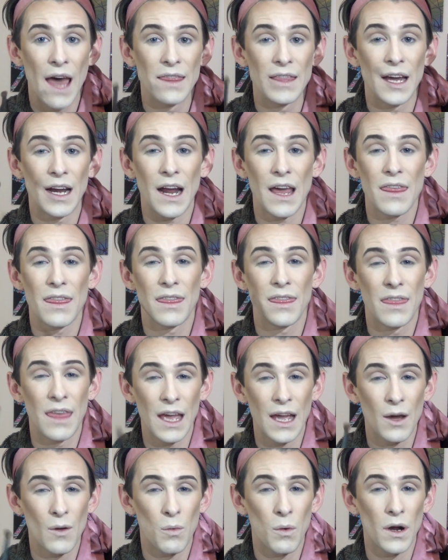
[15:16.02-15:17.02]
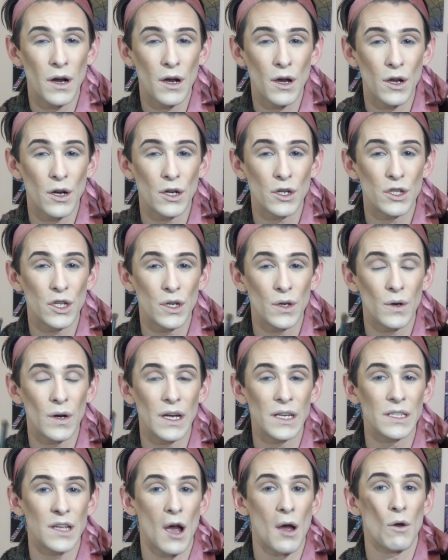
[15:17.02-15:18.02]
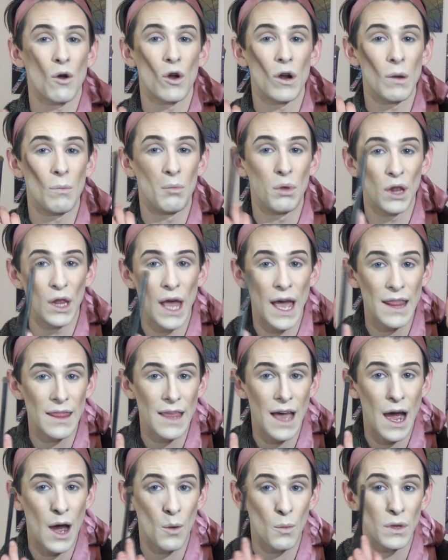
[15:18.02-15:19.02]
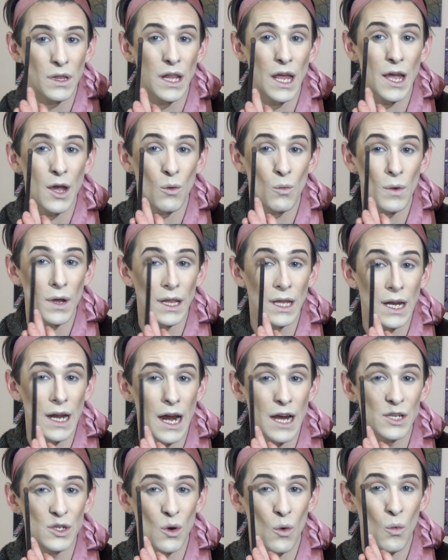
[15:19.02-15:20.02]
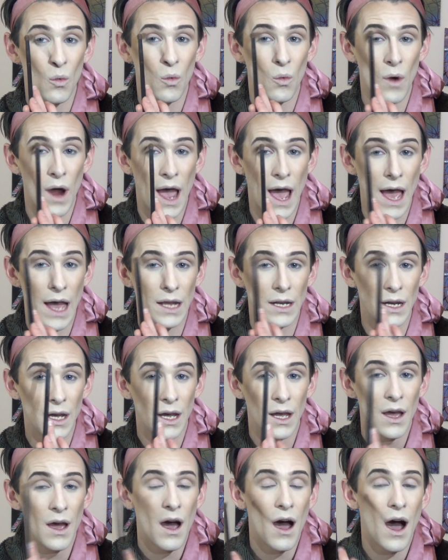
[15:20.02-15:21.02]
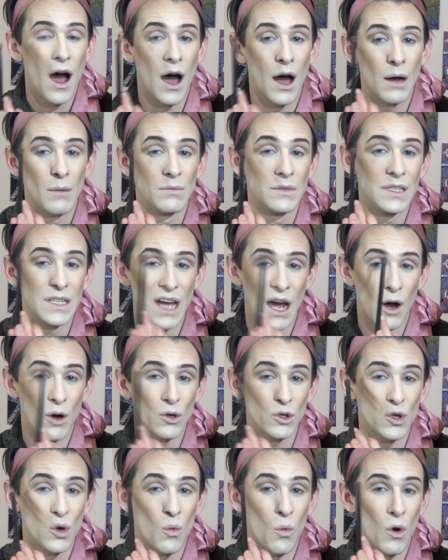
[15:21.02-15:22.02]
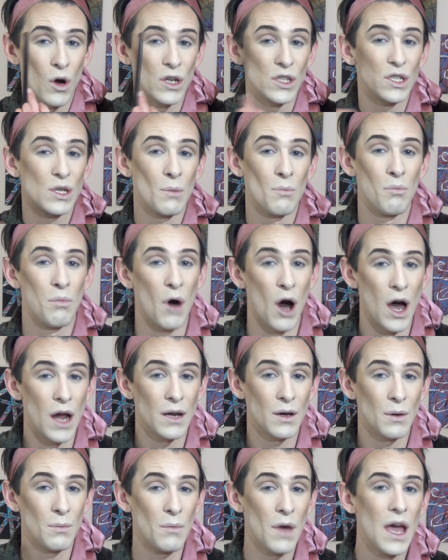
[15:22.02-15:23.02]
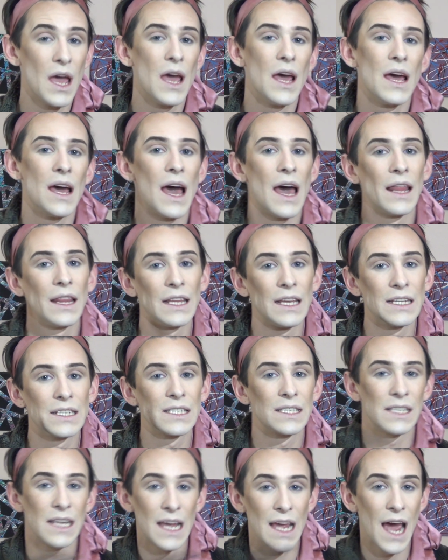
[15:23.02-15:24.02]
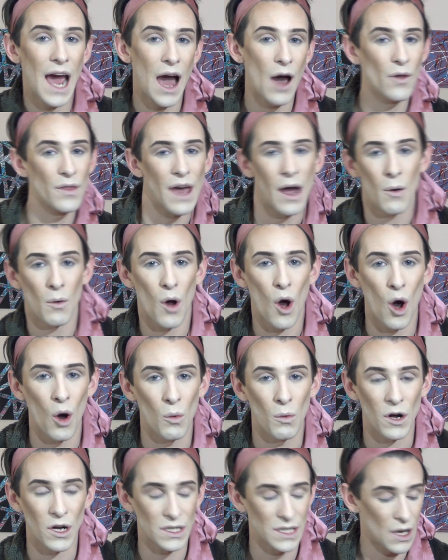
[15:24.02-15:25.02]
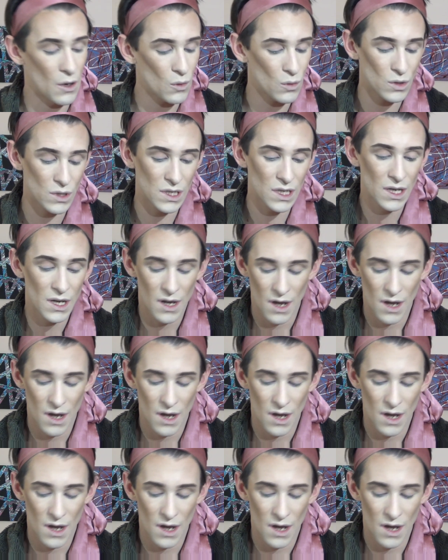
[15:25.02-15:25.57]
And then I think what I'm going to do is I'm going to blend that with like a really nice red um, down towards the bottom. At least see how that all works out.